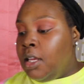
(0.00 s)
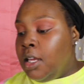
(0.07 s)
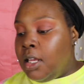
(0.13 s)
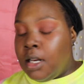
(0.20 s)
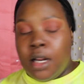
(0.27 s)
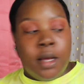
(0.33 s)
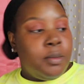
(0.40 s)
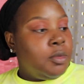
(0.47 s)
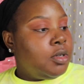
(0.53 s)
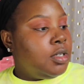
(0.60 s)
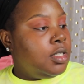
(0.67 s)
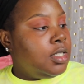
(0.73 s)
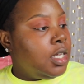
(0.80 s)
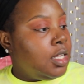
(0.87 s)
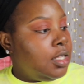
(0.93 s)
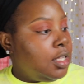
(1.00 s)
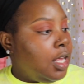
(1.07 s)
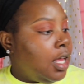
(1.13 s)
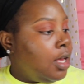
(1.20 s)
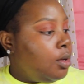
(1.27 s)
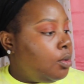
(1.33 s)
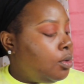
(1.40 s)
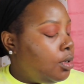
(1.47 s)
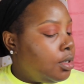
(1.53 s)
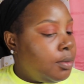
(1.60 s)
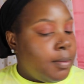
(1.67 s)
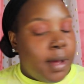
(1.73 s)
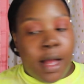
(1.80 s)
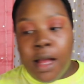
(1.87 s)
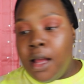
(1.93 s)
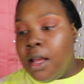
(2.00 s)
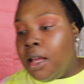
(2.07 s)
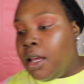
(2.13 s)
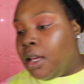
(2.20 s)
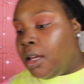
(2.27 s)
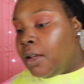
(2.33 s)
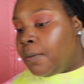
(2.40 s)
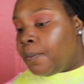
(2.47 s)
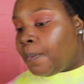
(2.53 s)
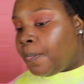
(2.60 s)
And I'm going to take that on my...